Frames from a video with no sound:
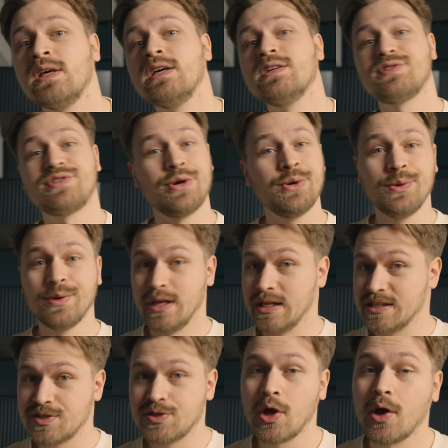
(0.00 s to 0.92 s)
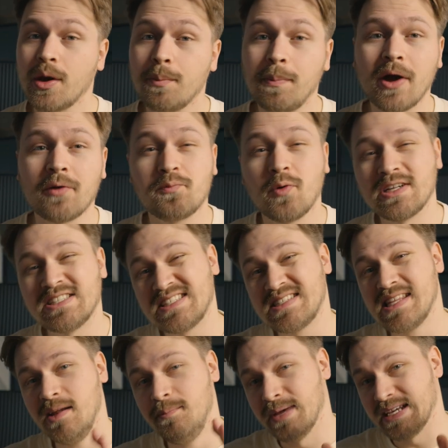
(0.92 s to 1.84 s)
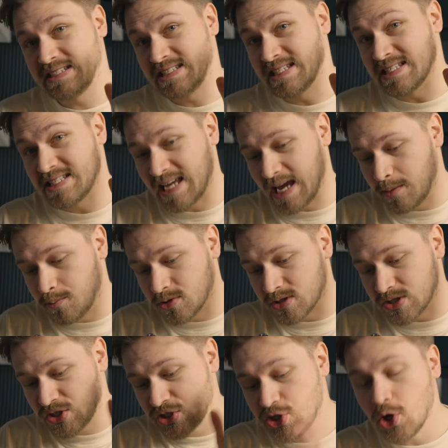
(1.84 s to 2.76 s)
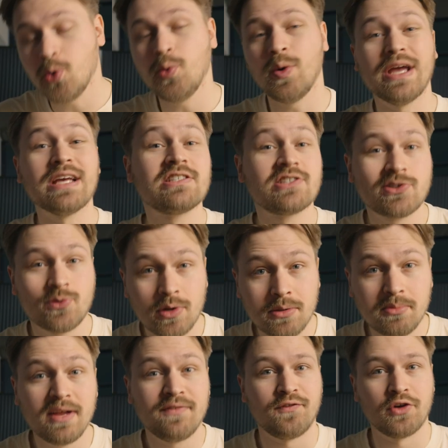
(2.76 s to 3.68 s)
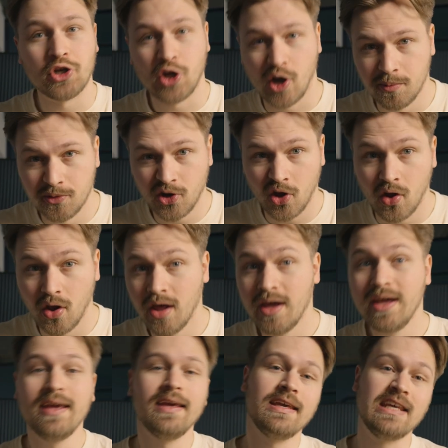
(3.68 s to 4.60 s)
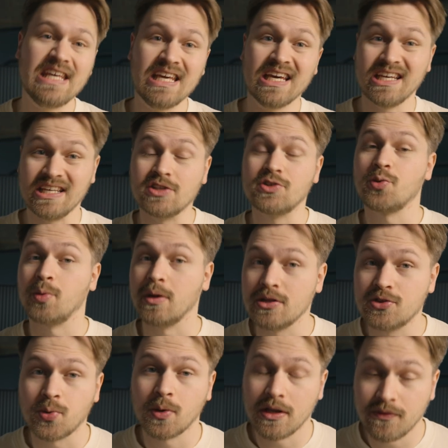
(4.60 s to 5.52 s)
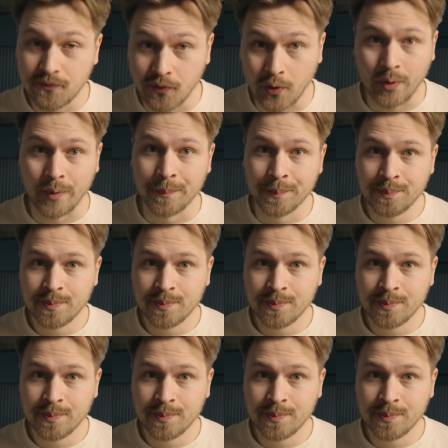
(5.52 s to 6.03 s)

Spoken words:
So let's talk about what still makes this camera so extremely phenomenal here in 2024.